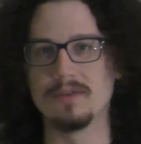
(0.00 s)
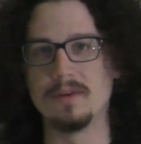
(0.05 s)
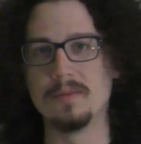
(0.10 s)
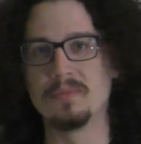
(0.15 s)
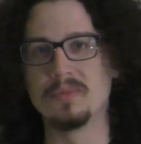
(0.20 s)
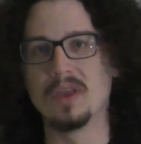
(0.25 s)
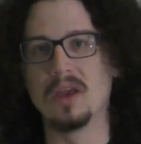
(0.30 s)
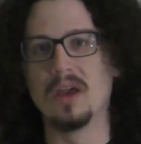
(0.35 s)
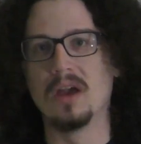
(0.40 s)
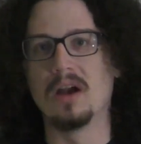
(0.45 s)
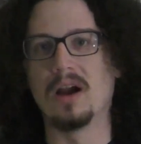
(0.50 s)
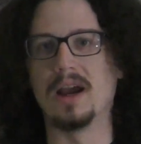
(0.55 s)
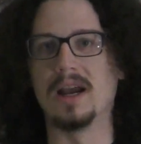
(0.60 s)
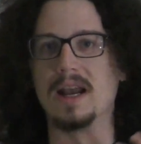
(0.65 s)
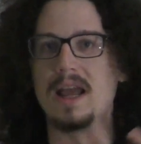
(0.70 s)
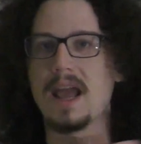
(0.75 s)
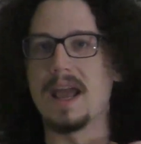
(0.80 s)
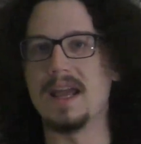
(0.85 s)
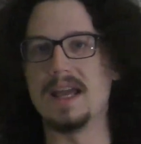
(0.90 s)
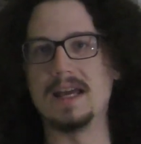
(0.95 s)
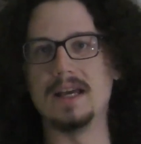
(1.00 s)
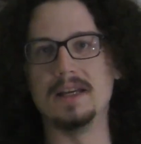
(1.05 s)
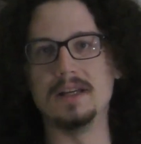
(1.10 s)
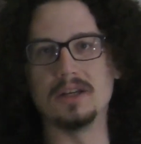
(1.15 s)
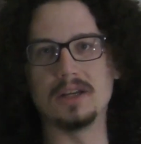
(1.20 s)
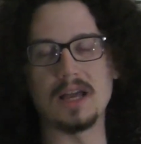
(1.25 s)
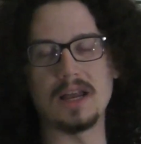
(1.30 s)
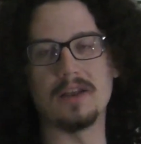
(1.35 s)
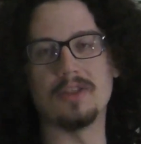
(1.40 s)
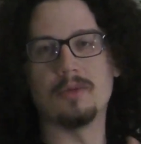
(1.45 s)
And the reason for
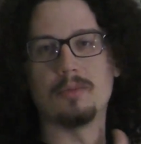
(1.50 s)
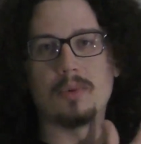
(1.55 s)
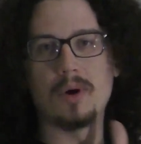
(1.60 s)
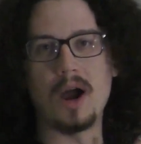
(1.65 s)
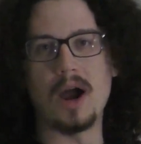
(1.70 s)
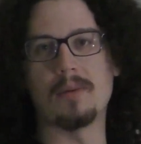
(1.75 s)
this is